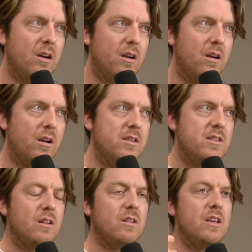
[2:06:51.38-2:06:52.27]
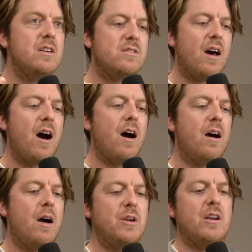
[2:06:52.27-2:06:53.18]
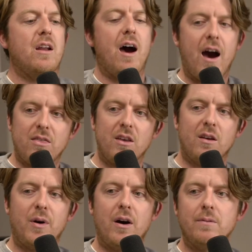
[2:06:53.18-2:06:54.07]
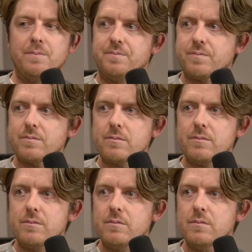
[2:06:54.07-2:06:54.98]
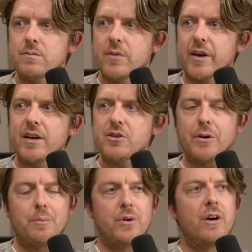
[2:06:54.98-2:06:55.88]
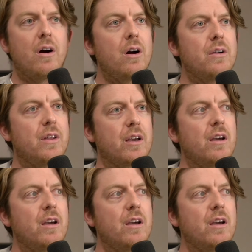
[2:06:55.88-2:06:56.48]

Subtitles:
Because at least, I mean, I think about, like, I took it pretty hard, like